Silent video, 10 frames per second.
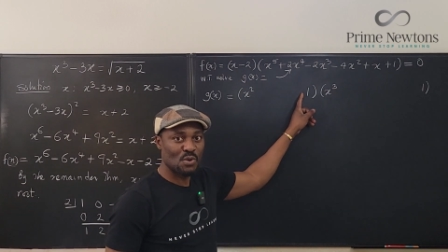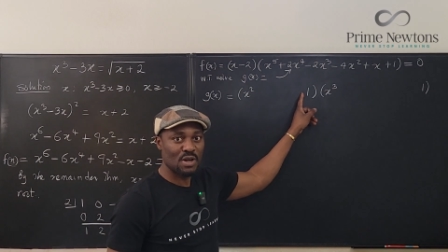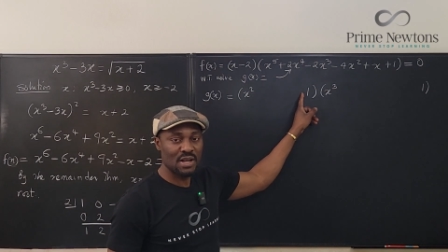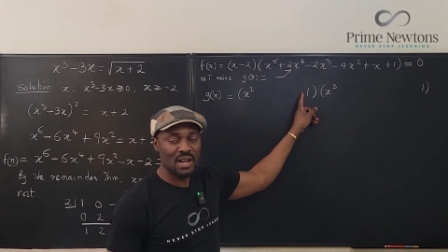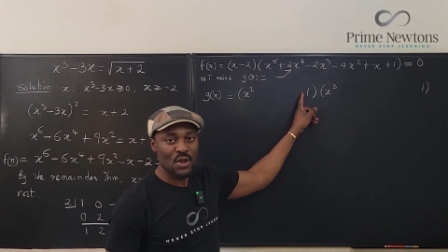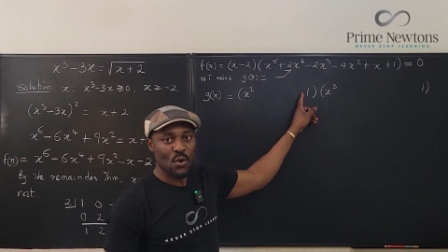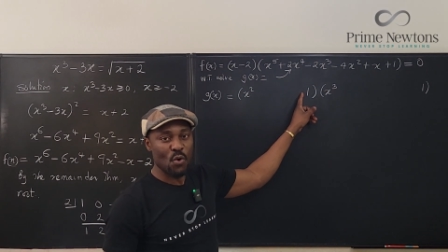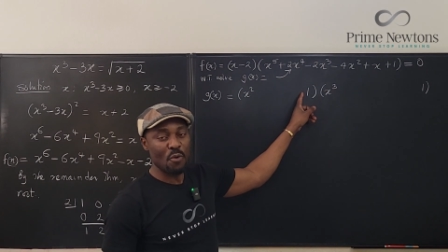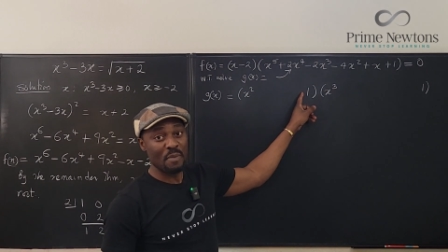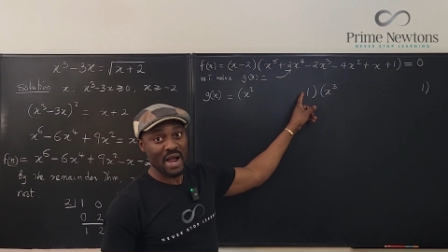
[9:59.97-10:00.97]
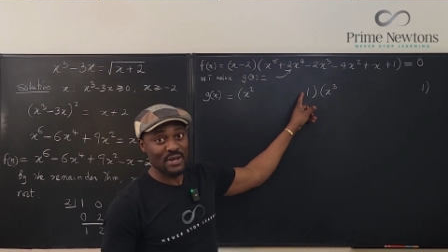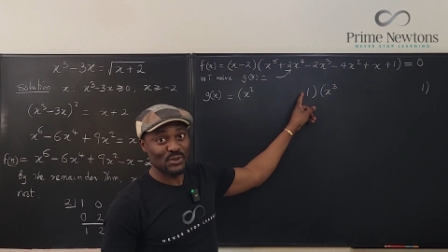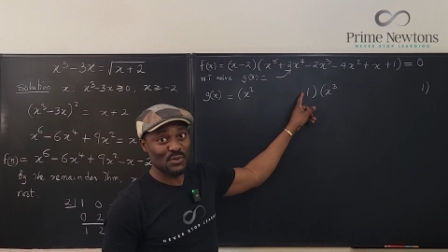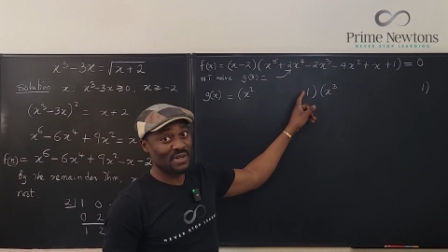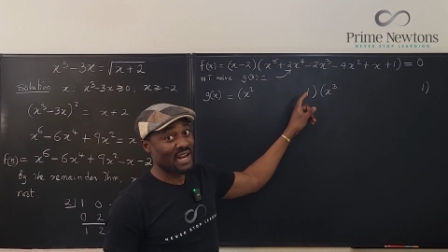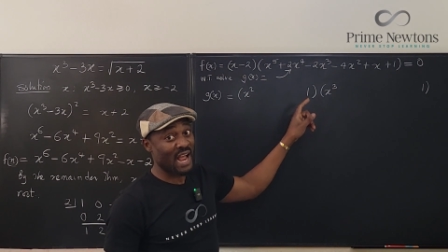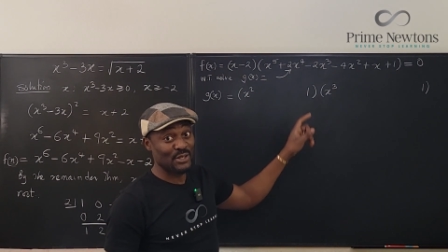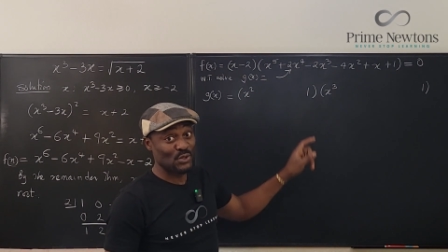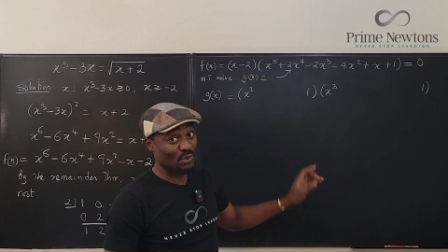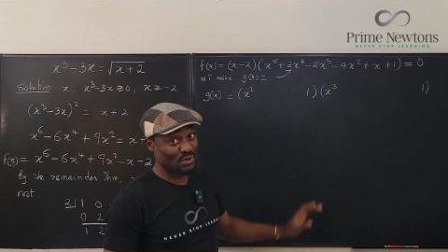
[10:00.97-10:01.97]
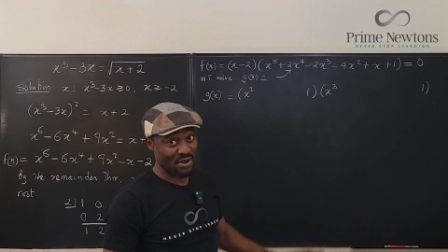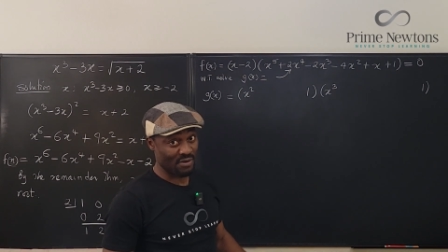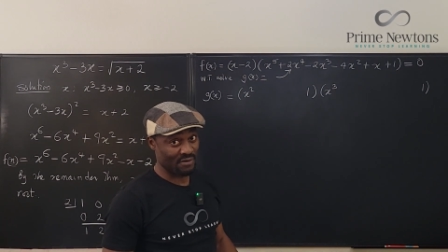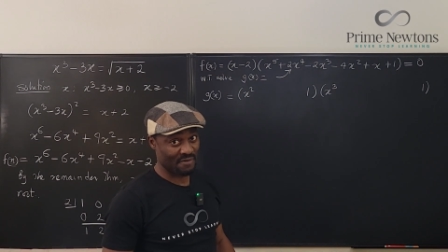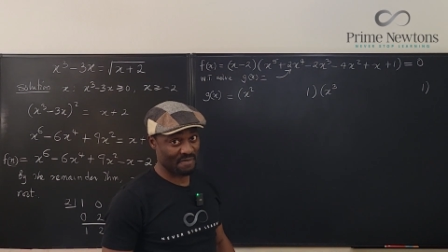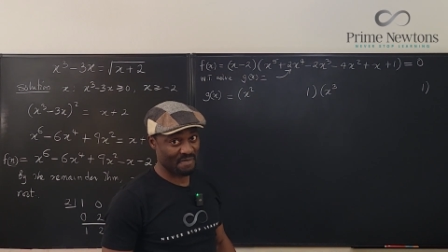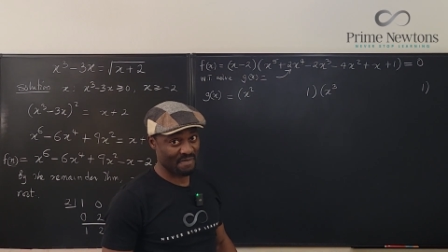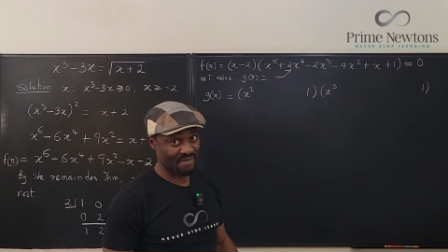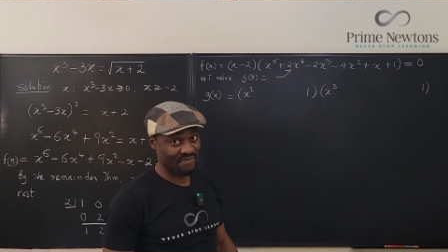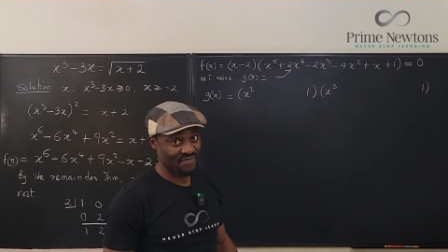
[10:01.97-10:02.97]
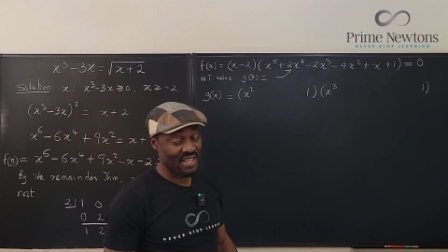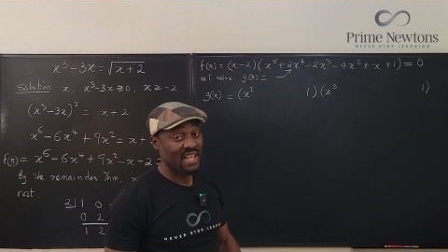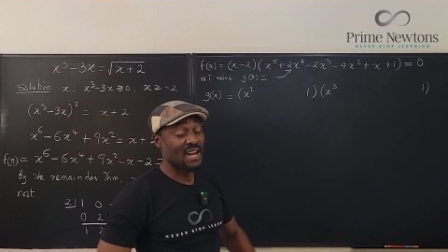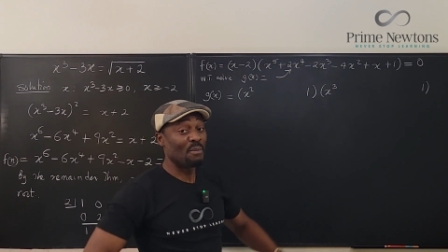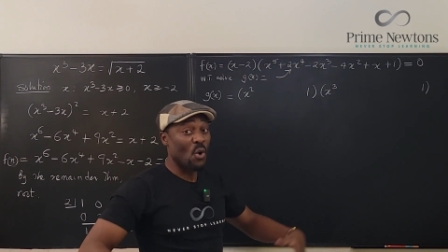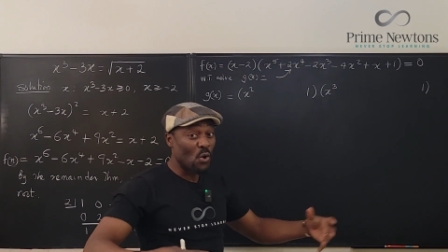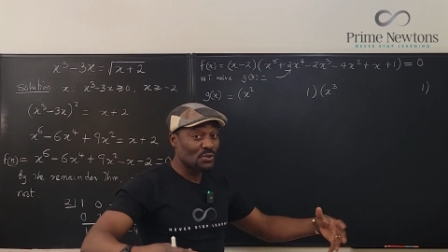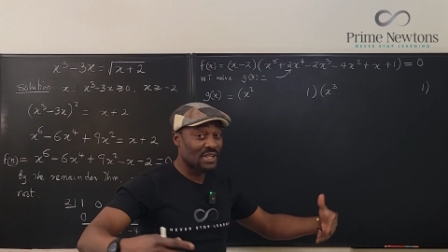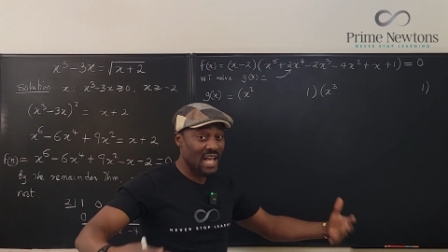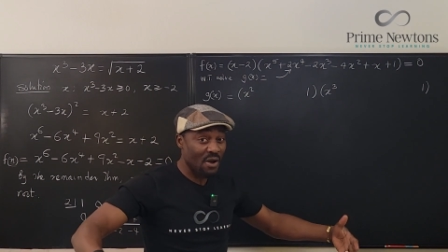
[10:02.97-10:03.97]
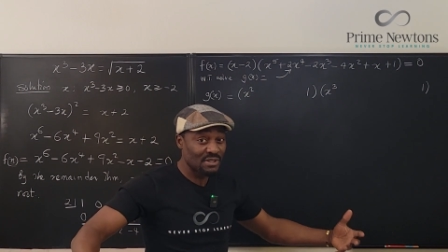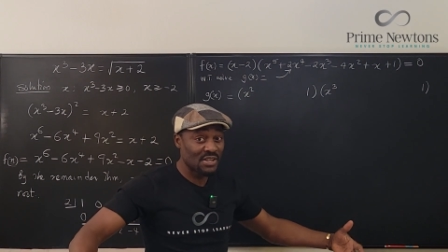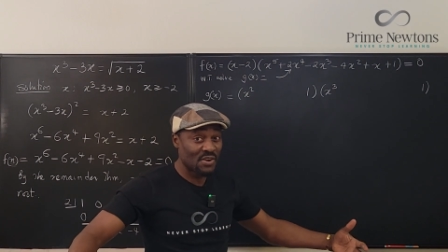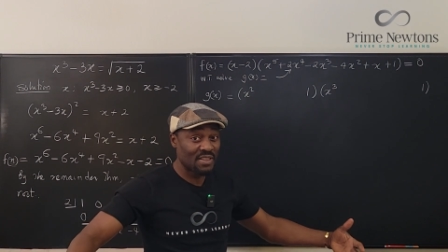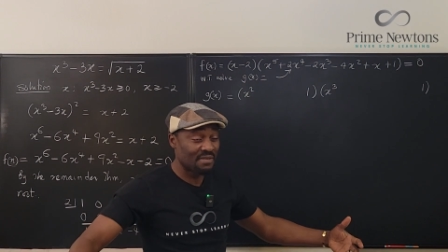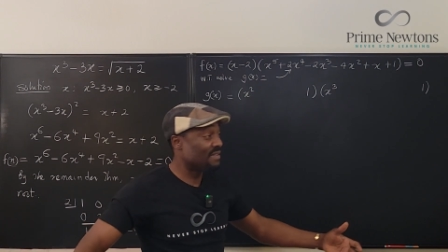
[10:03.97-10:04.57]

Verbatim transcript: 1 or minus 1? I don't know. And I'm also counting on the